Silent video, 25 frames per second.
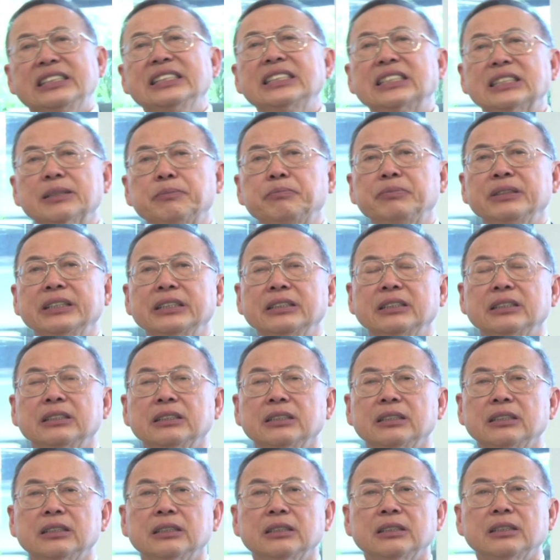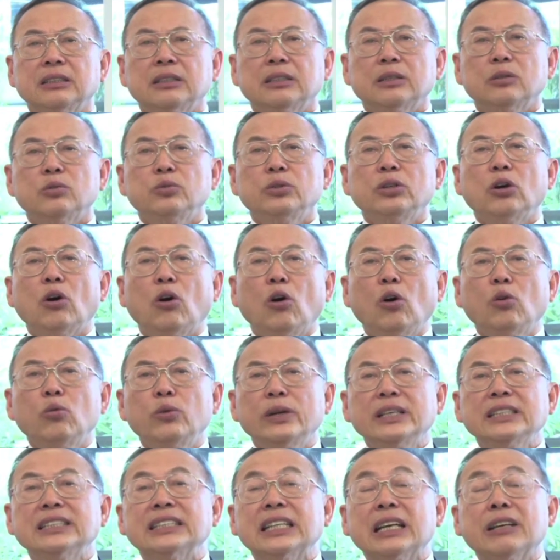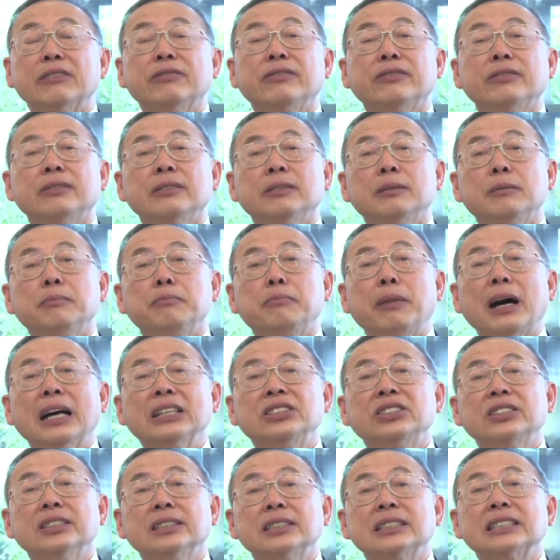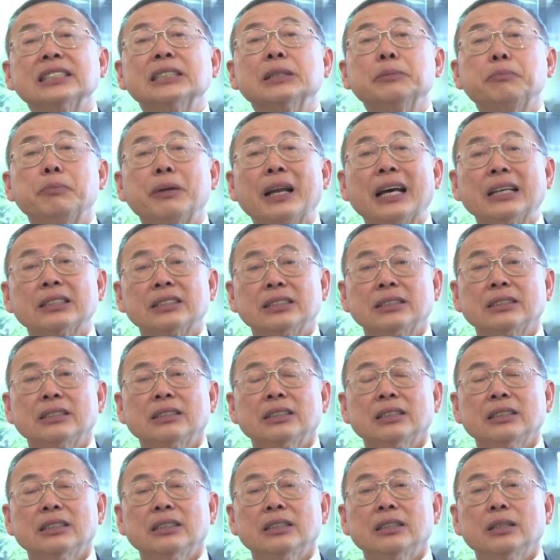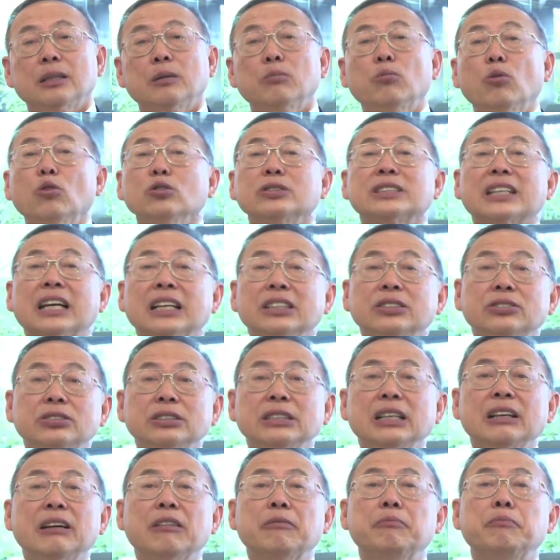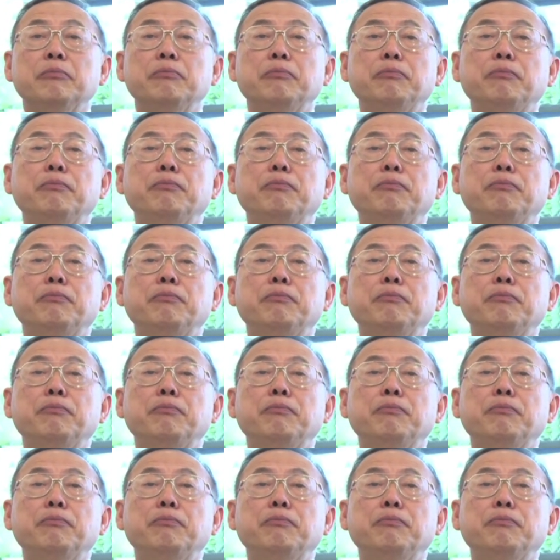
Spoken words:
discipline, we always have budget surplus. Most countries have